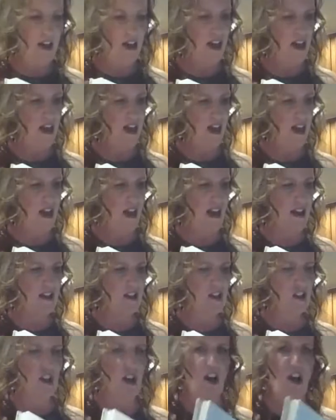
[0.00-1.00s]

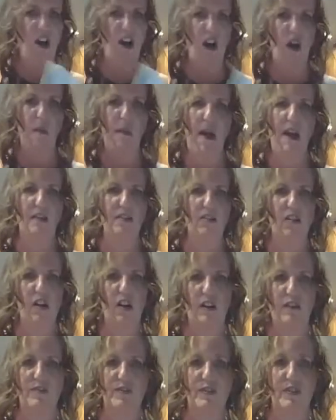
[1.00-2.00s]
And I
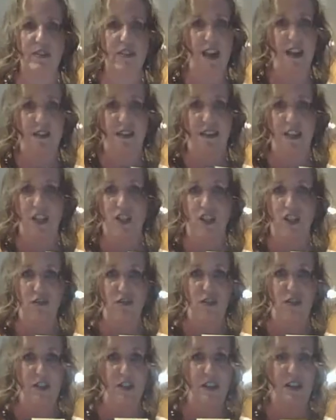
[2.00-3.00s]
love Stanley
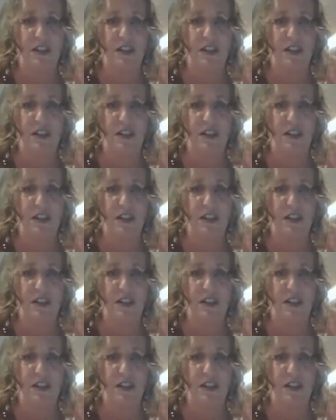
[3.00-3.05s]
Tucci.